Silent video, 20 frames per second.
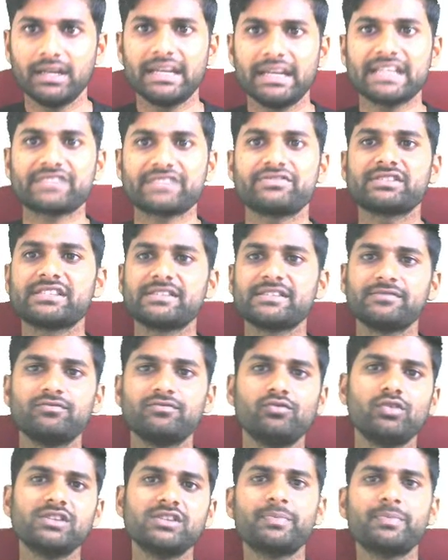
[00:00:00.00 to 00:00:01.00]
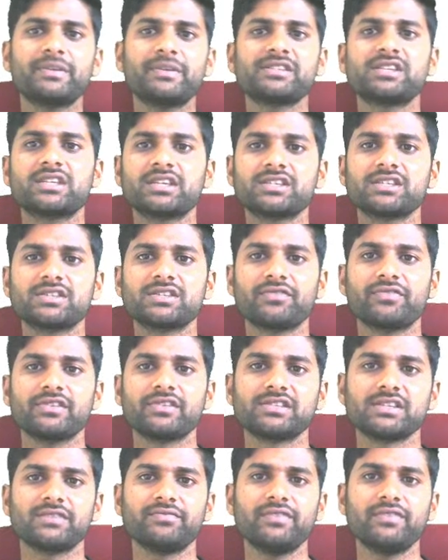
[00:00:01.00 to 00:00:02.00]
Next one. What is the present age of
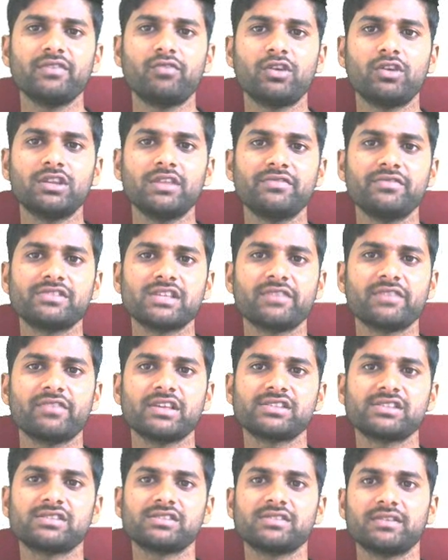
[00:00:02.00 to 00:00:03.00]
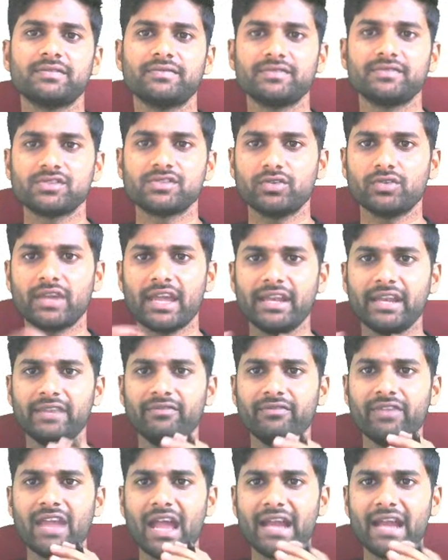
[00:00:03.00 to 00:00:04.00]
Vijay? We want the Vijay base. So
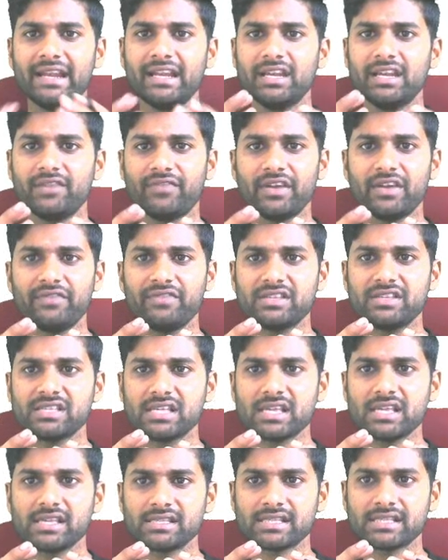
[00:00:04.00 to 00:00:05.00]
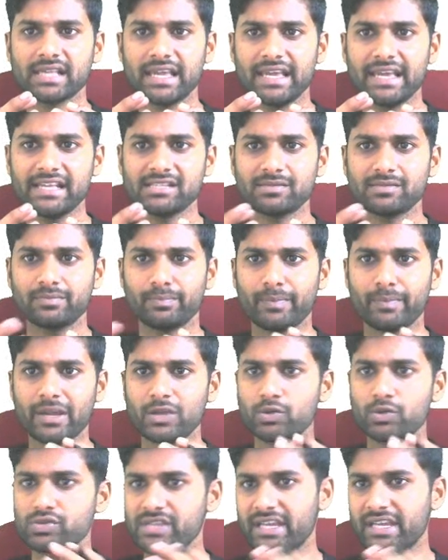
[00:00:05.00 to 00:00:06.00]
can we identify Vijay's age by
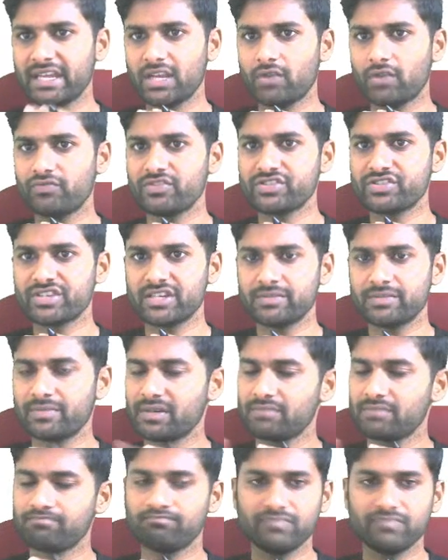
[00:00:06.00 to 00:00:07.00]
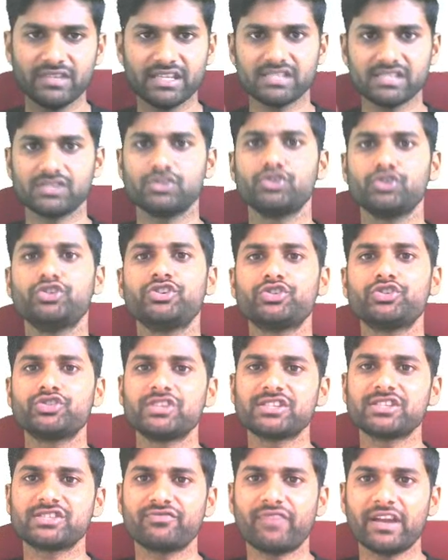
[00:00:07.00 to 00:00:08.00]
using any of the statement? Yes, you need to
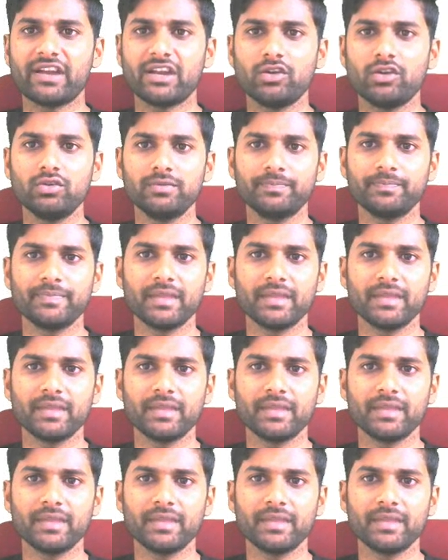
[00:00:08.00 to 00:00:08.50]
just find out.